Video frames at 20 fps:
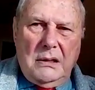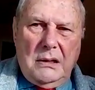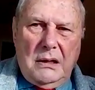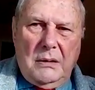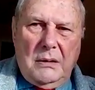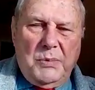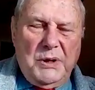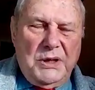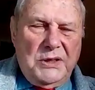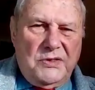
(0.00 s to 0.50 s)

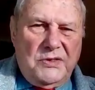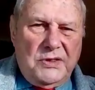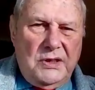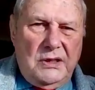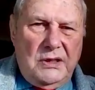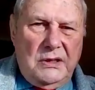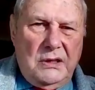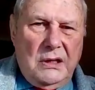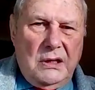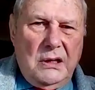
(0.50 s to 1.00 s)
Ibn
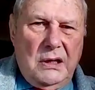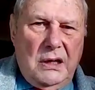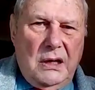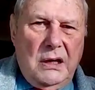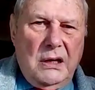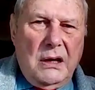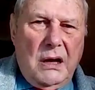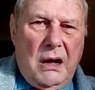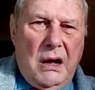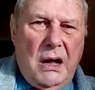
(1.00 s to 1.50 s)
Sina
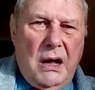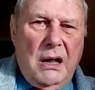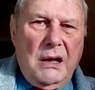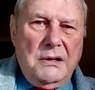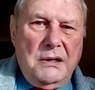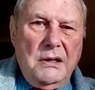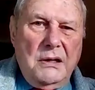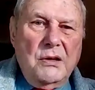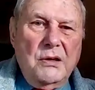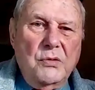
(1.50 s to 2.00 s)
and
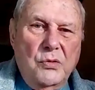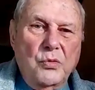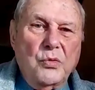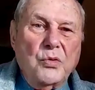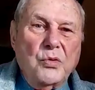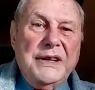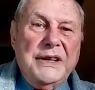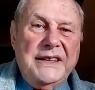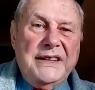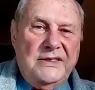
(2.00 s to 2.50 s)
on
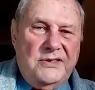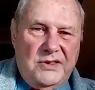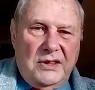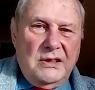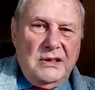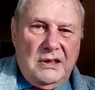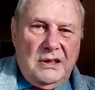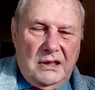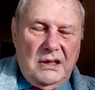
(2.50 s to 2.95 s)
reason,